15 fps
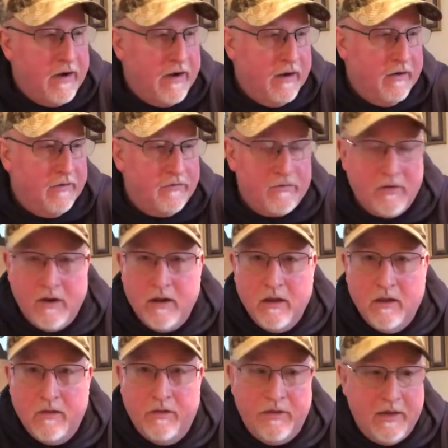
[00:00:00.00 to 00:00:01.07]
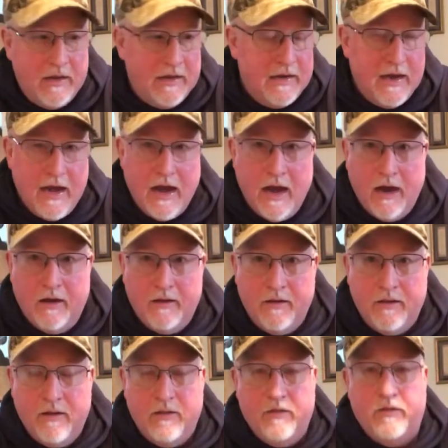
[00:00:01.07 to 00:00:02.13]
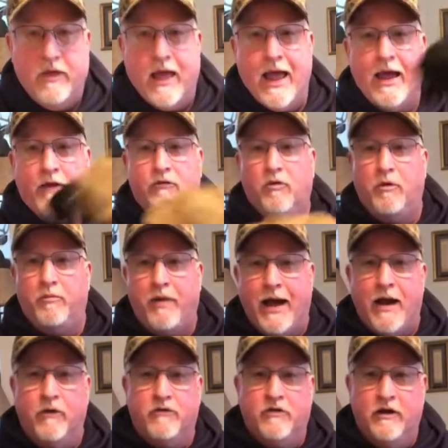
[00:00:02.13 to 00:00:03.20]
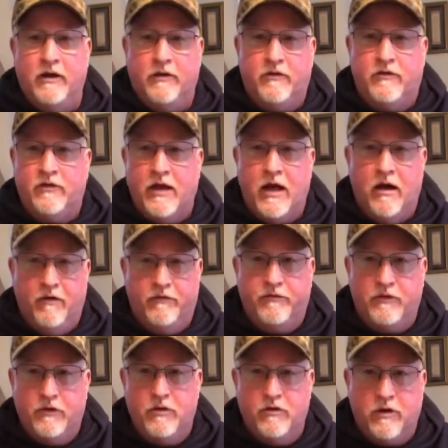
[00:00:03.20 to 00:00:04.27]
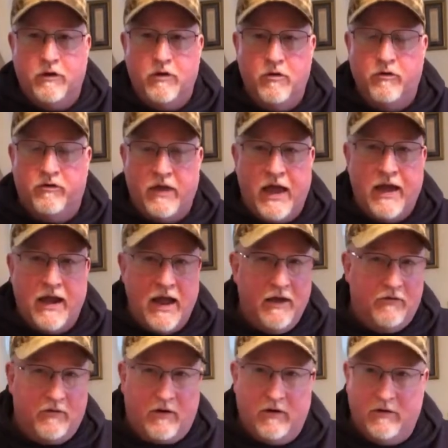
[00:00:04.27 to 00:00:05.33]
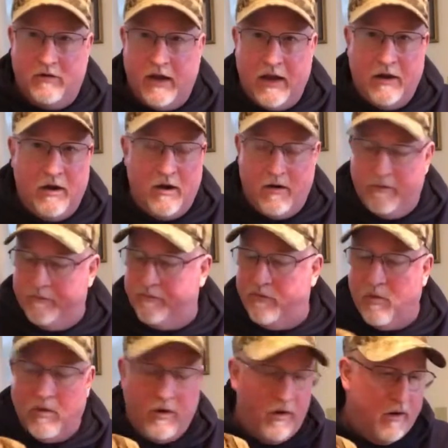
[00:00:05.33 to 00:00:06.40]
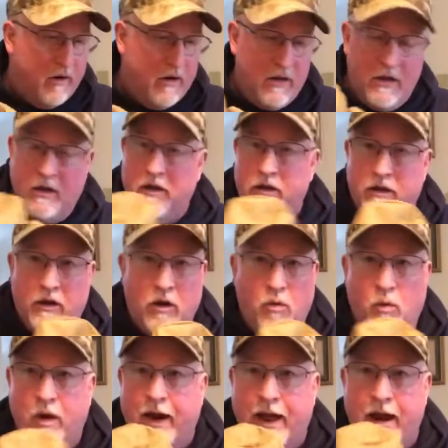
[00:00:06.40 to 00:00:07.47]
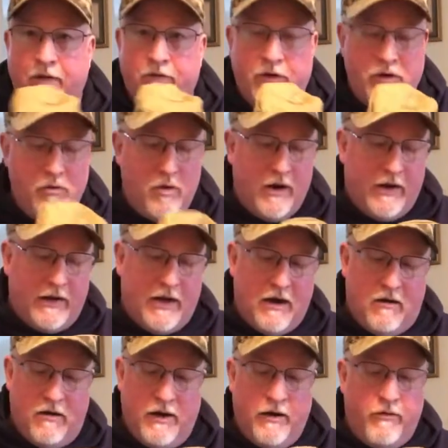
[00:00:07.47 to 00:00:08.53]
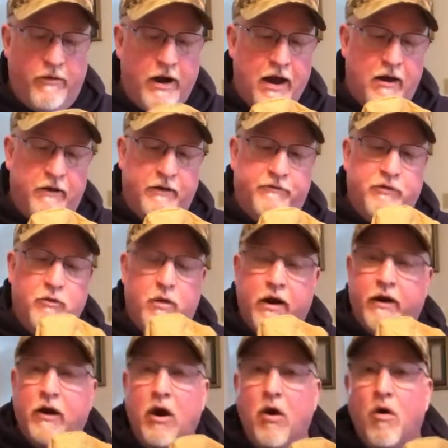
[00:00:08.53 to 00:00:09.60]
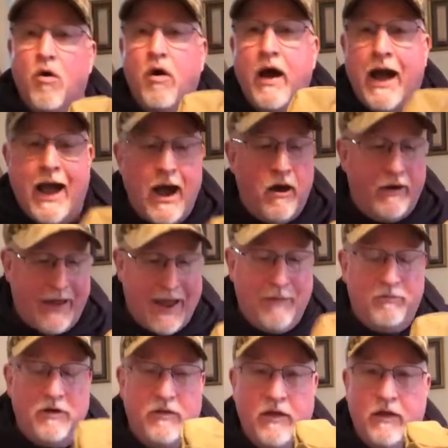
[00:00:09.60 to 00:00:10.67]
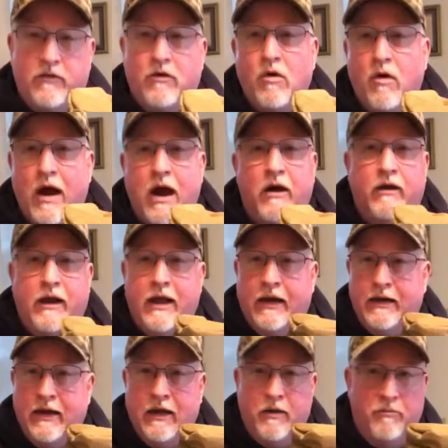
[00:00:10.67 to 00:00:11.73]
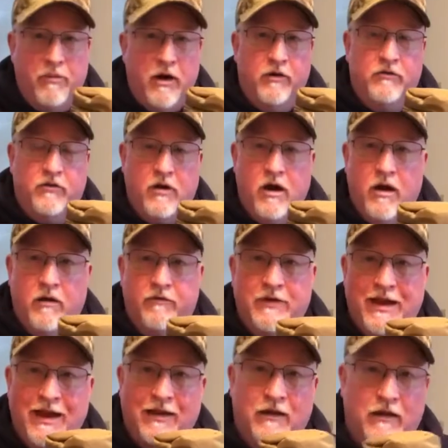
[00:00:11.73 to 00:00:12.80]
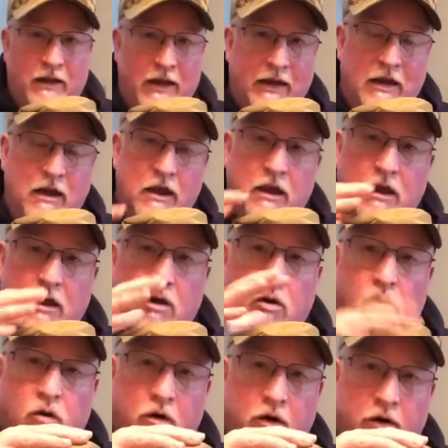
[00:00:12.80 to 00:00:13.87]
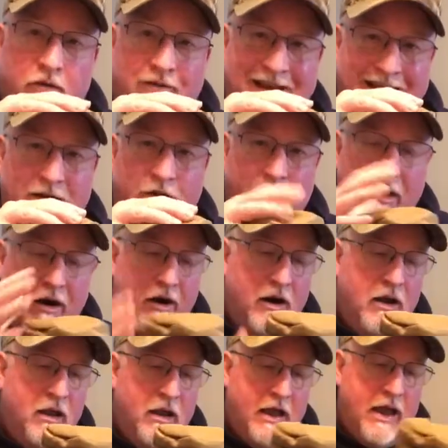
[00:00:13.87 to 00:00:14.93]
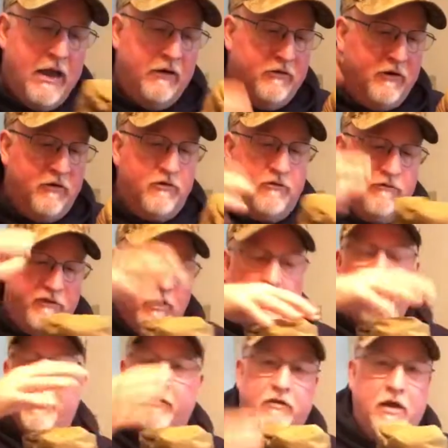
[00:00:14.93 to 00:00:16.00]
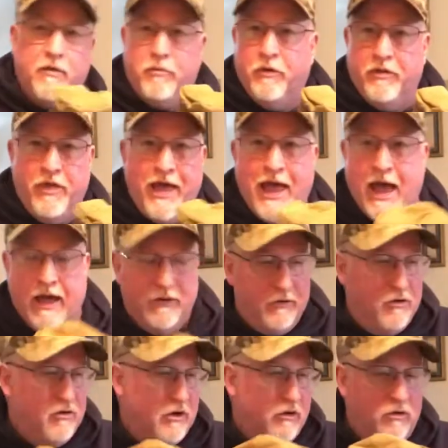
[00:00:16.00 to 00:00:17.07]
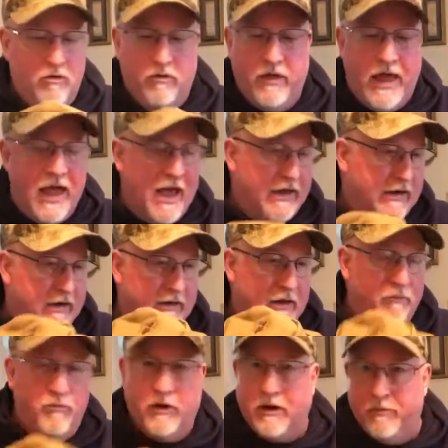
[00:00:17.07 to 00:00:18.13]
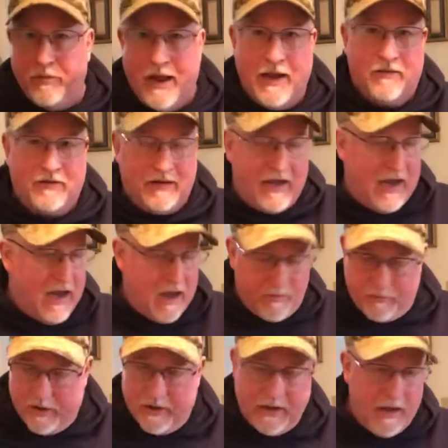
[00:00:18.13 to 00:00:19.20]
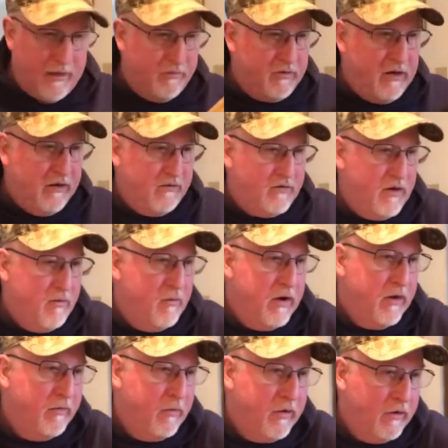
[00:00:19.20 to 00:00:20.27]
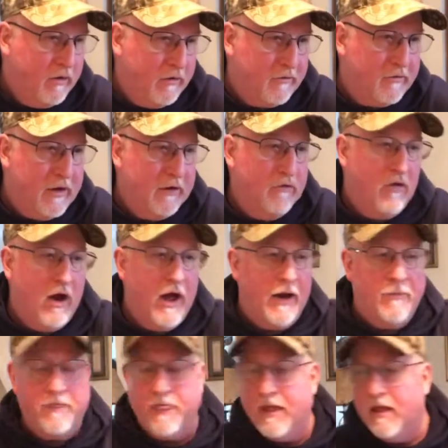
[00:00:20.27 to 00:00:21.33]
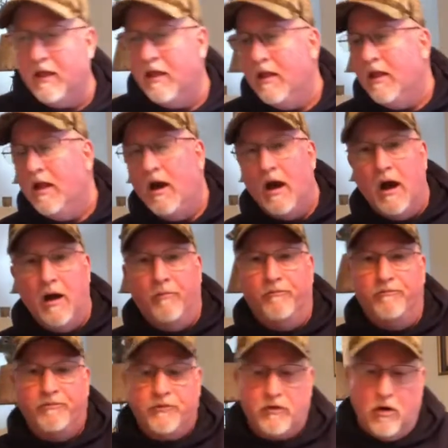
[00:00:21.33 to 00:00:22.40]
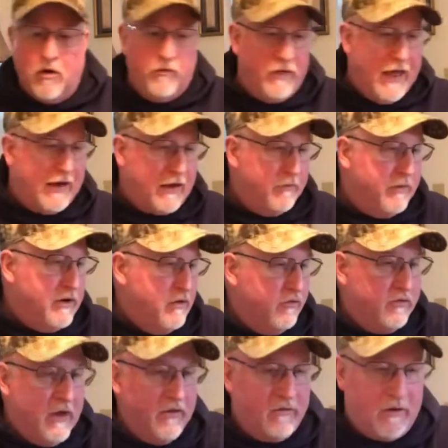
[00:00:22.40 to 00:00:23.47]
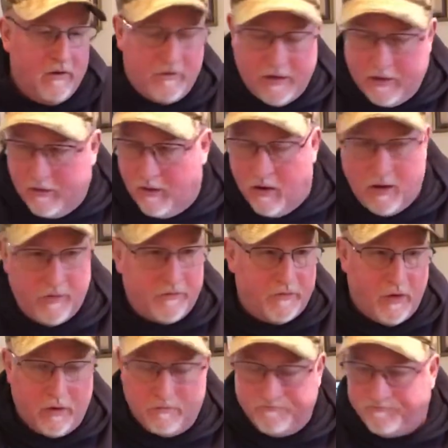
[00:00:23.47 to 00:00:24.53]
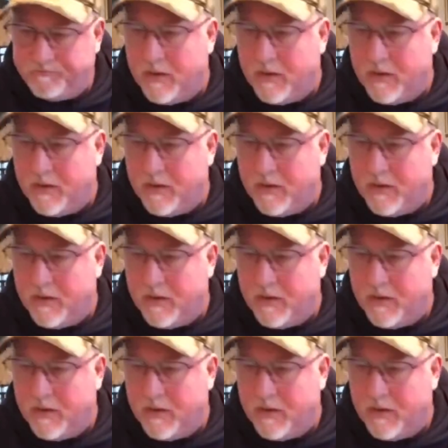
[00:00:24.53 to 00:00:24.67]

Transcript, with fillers: is the uh, the actual pouch itself. You can use that as a container for you know whatever you want to carry around. If you want to go out, empty this, go out and get a bunch of kindling or tinder and just fill this up with that. You can do that and then bring it back to camp and empty it somewhere where it'll stay dry. Um, so that can be used as a container also.